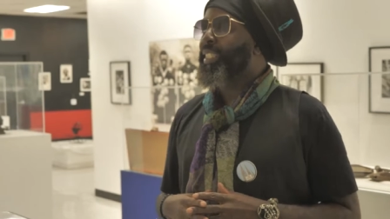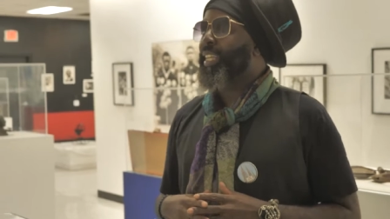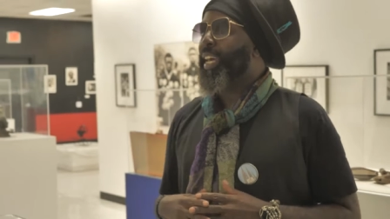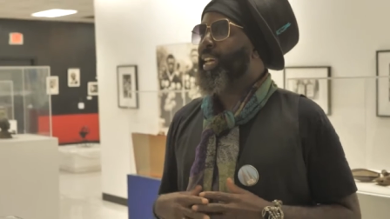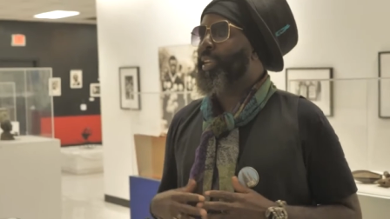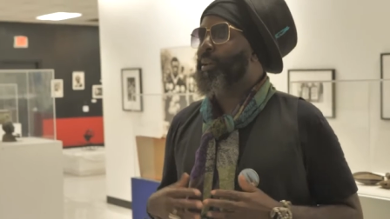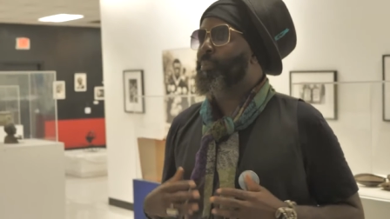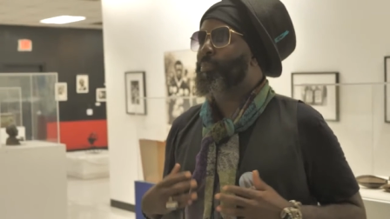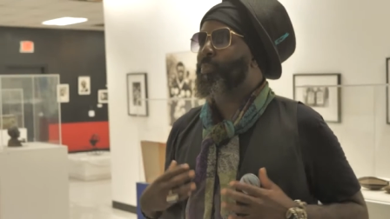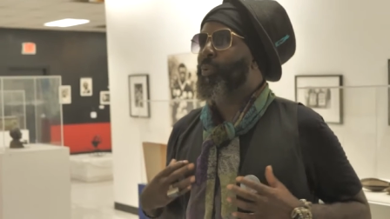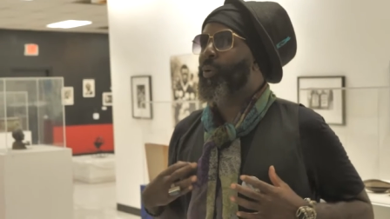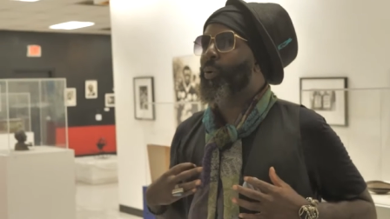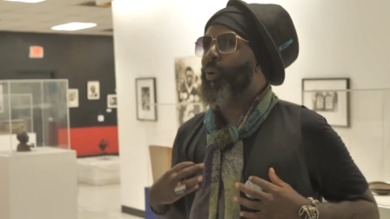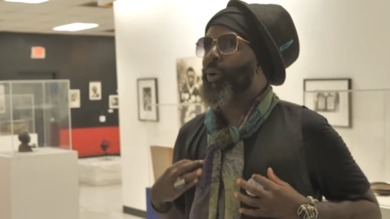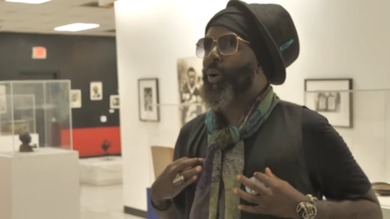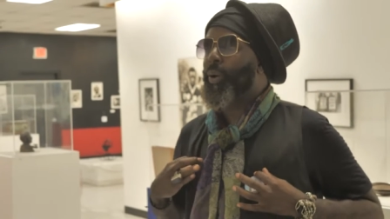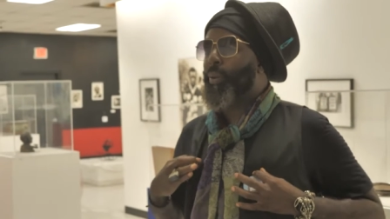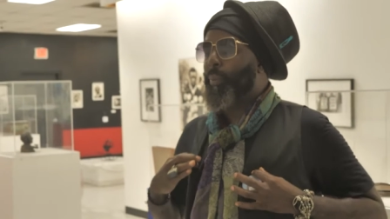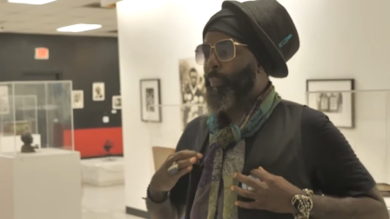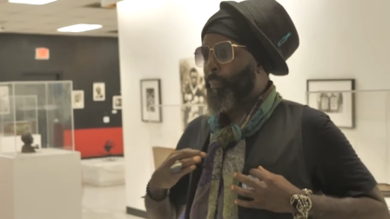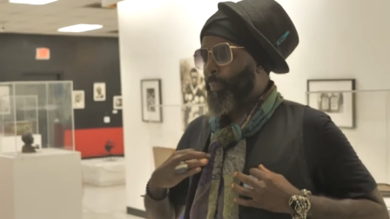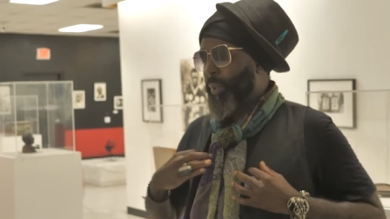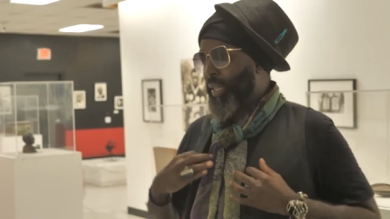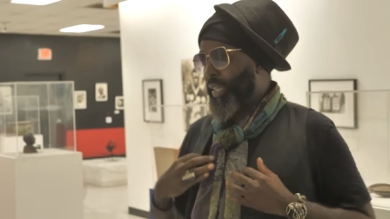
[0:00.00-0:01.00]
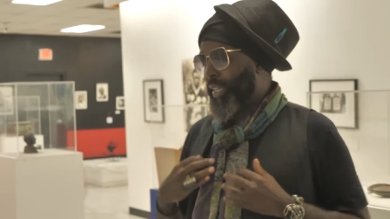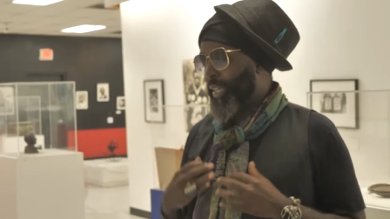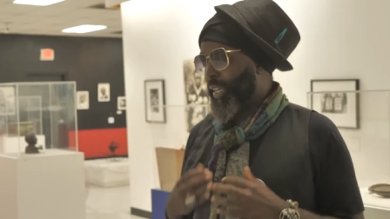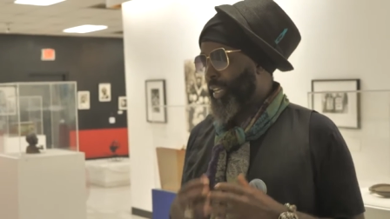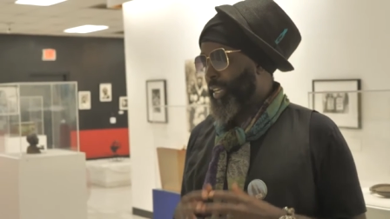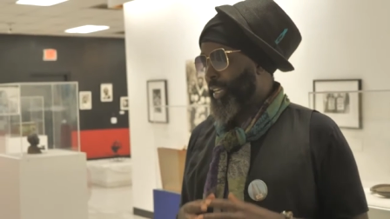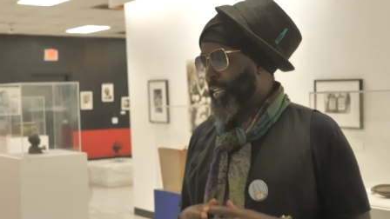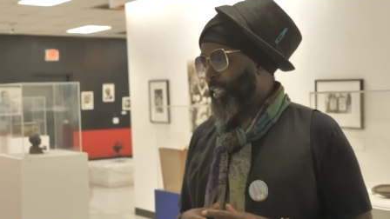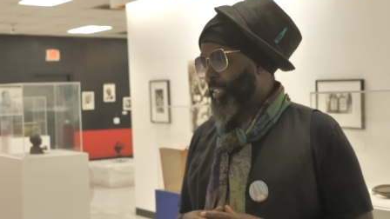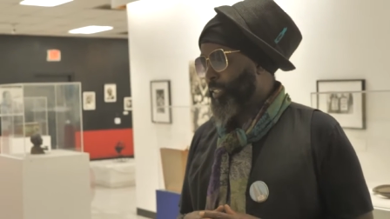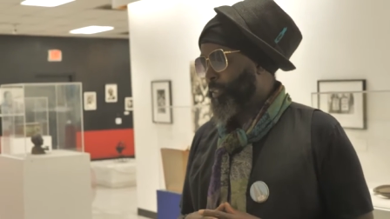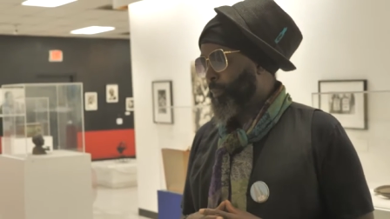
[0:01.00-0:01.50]
is that important?
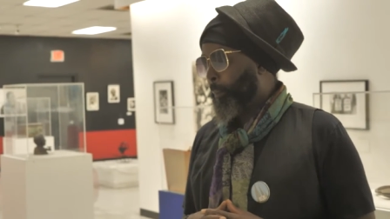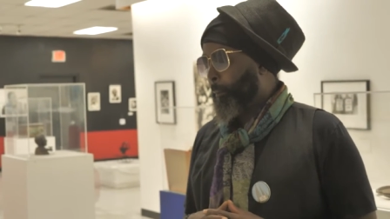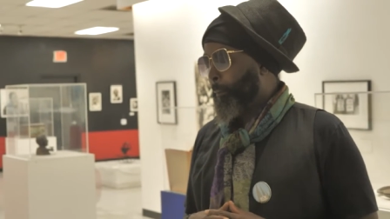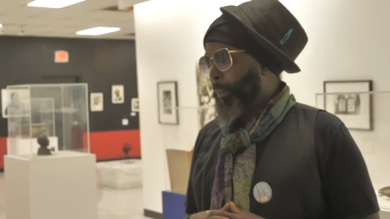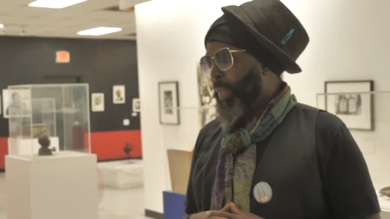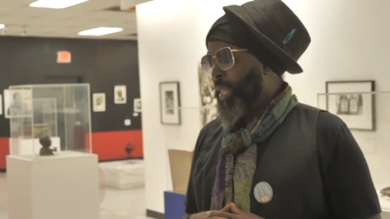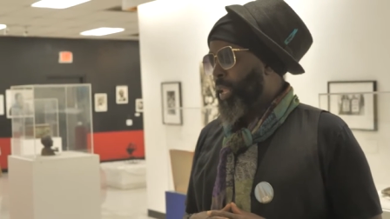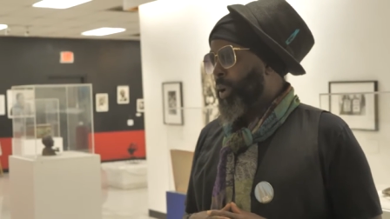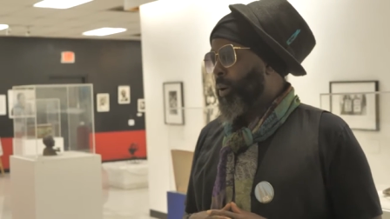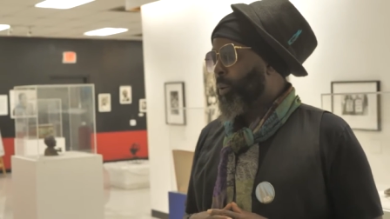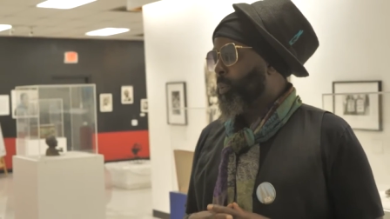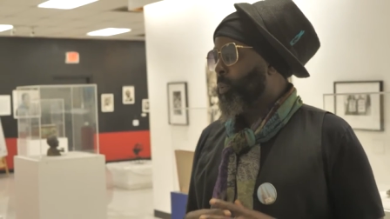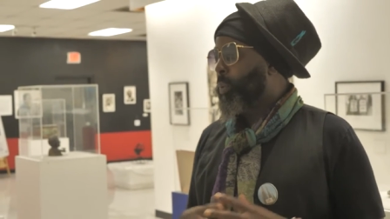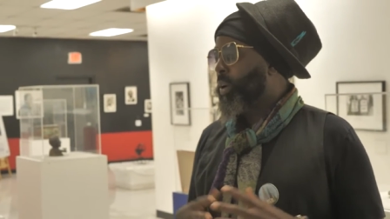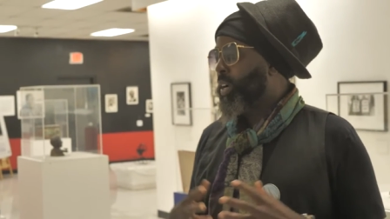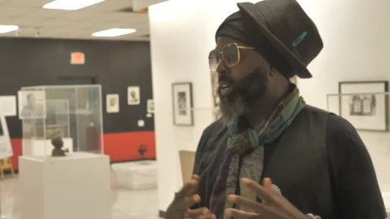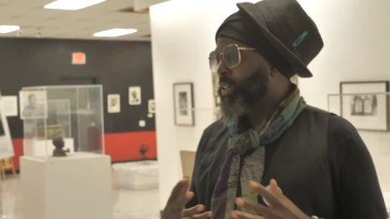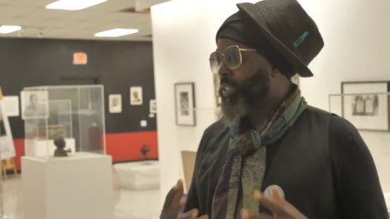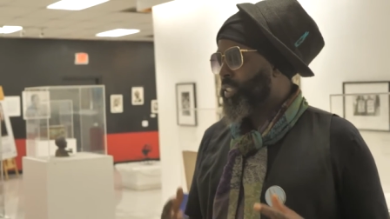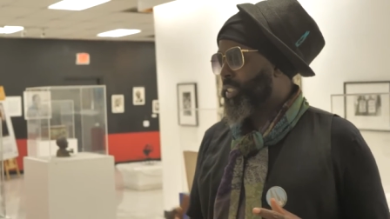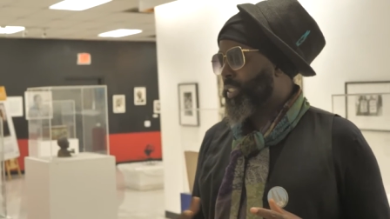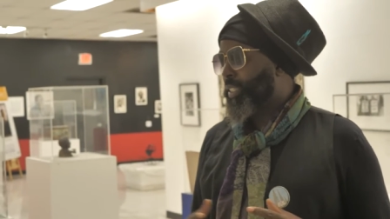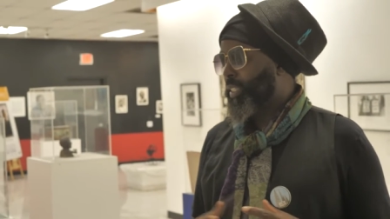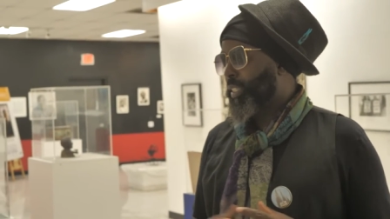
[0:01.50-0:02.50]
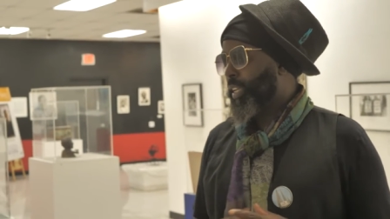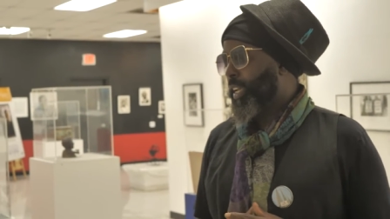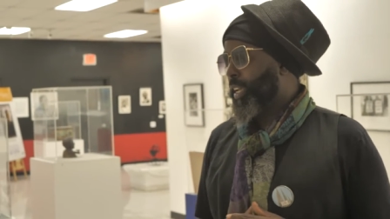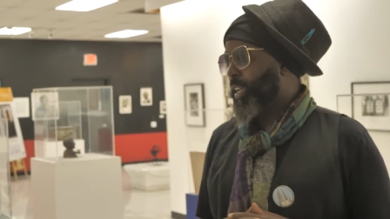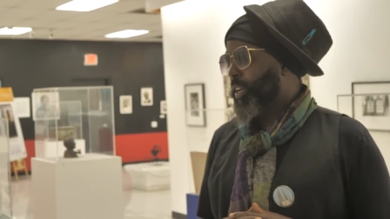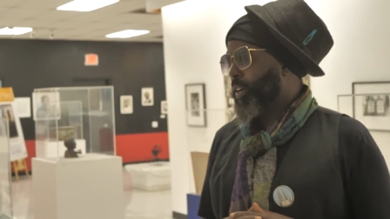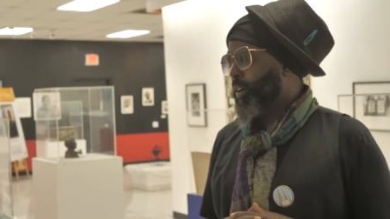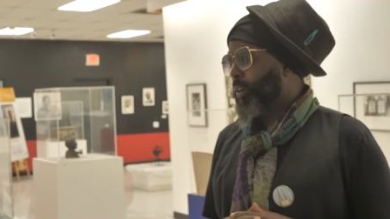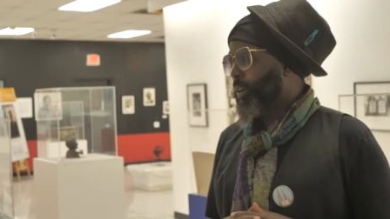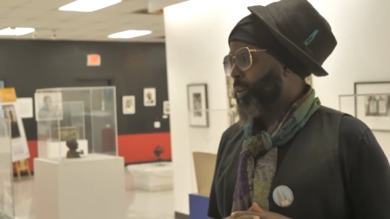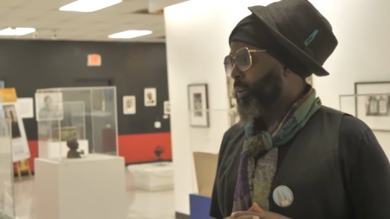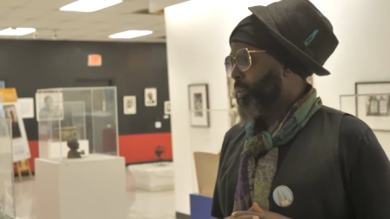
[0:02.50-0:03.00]
Because we're
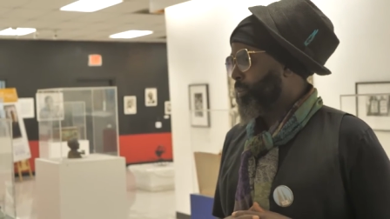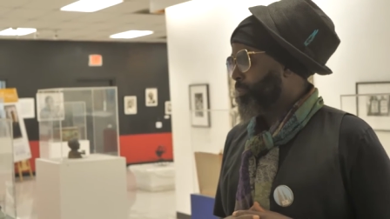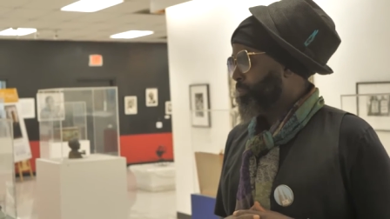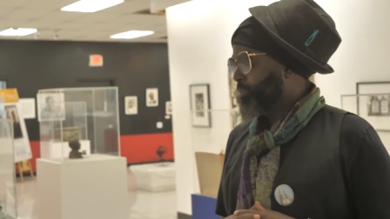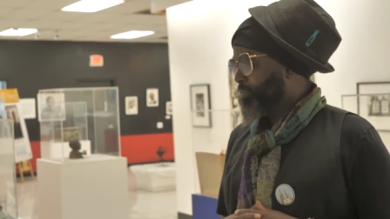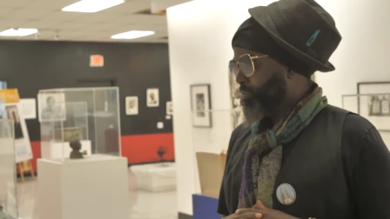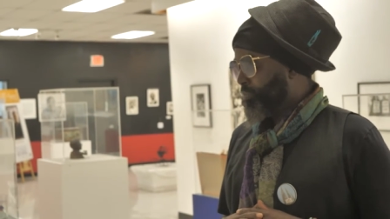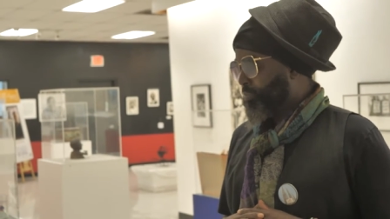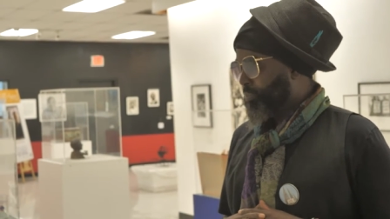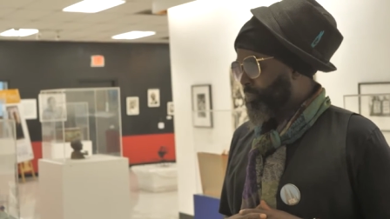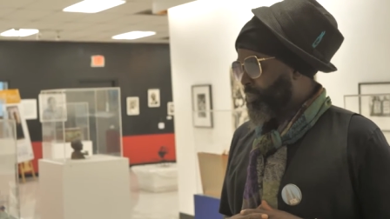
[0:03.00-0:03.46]
still